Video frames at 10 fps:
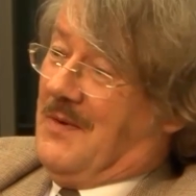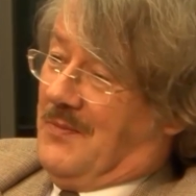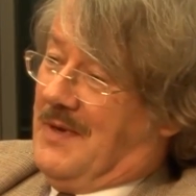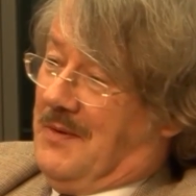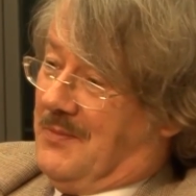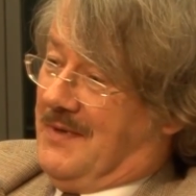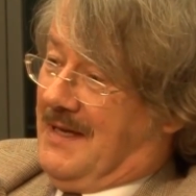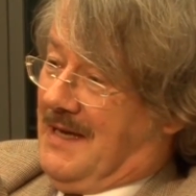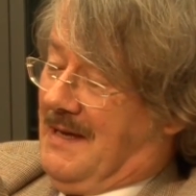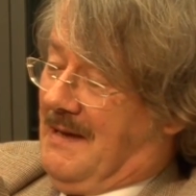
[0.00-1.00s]
when
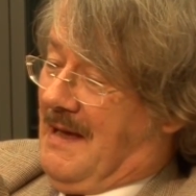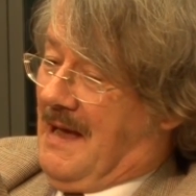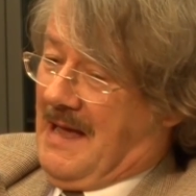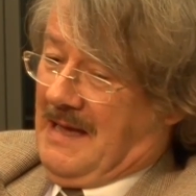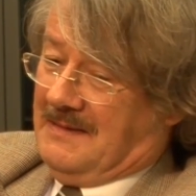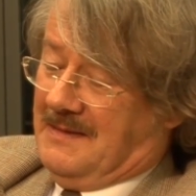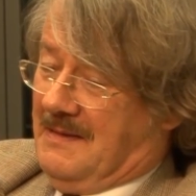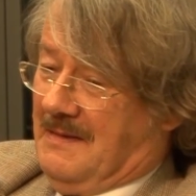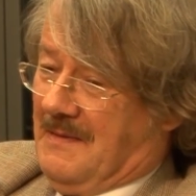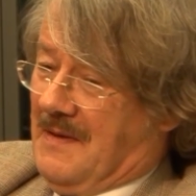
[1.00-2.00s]
we
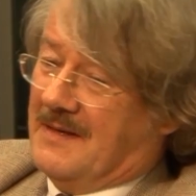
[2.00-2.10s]
had